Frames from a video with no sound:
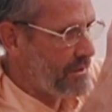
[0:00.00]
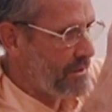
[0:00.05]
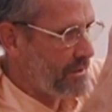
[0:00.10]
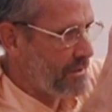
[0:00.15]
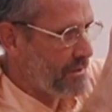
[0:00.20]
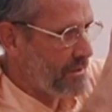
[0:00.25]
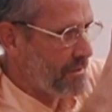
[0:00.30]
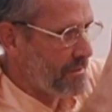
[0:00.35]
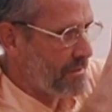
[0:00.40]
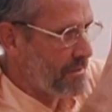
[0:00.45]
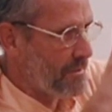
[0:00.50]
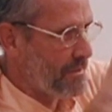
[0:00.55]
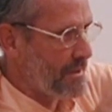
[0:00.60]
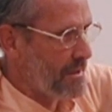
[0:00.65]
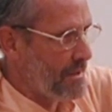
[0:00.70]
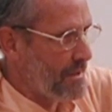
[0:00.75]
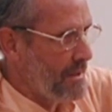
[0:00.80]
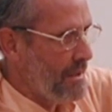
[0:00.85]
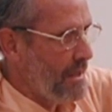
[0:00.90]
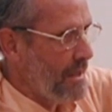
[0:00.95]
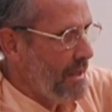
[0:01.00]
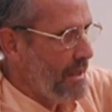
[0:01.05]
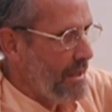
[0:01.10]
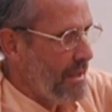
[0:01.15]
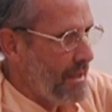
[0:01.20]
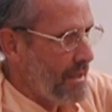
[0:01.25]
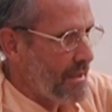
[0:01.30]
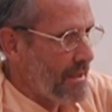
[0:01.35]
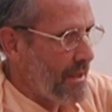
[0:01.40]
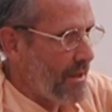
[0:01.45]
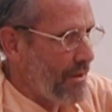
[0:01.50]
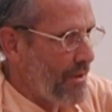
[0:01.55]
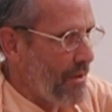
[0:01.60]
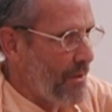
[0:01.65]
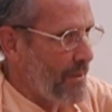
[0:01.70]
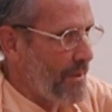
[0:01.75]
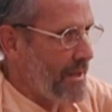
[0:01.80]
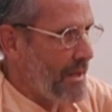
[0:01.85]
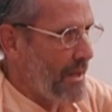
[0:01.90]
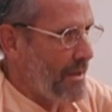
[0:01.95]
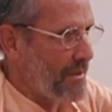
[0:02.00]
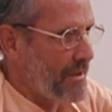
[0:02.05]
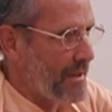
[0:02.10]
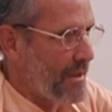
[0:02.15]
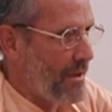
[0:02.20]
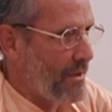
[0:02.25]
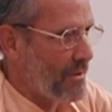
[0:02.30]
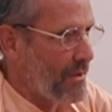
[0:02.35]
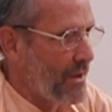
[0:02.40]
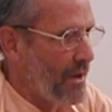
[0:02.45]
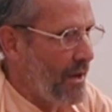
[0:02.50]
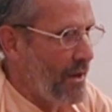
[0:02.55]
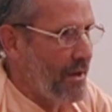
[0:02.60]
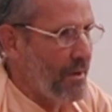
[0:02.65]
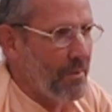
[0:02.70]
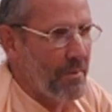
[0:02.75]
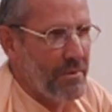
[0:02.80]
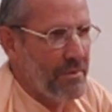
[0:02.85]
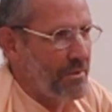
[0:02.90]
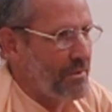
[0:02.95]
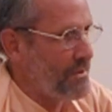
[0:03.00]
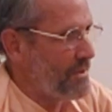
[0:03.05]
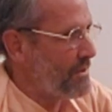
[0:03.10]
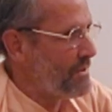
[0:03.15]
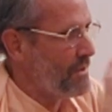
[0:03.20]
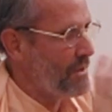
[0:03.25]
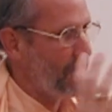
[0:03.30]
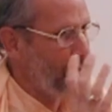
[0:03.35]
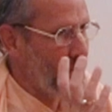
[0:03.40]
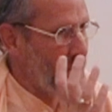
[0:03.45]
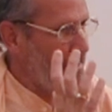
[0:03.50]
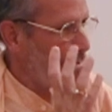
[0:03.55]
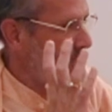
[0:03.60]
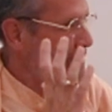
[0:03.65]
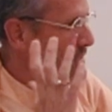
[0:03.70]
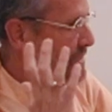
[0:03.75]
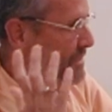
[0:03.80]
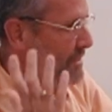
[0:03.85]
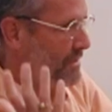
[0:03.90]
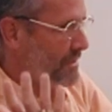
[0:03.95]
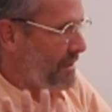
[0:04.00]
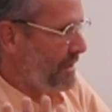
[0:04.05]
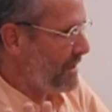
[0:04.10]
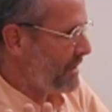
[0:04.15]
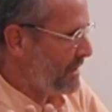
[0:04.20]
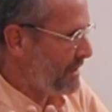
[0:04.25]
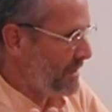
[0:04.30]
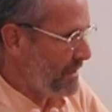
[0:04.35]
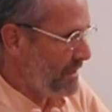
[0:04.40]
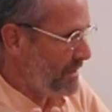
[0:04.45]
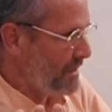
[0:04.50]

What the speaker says: systems, and it got all the way down to Calcutta, which is this huge city in